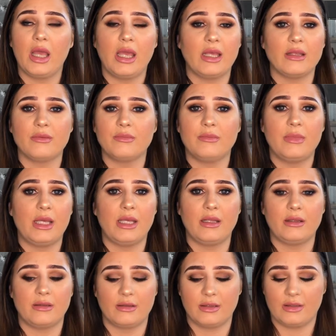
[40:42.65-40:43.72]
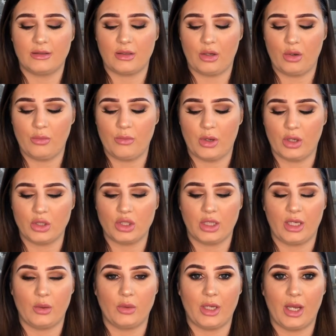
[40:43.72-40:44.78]
it means so much
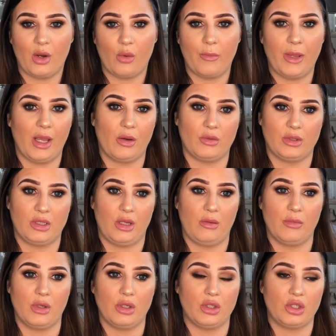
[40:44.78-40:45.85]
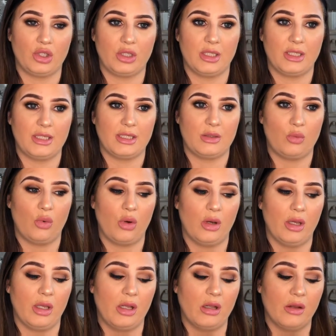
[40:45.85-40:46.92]
and it would help me out so much. This is what
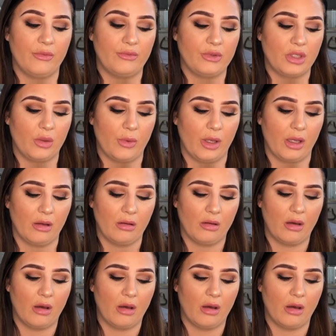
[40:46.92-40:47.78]
I love doing.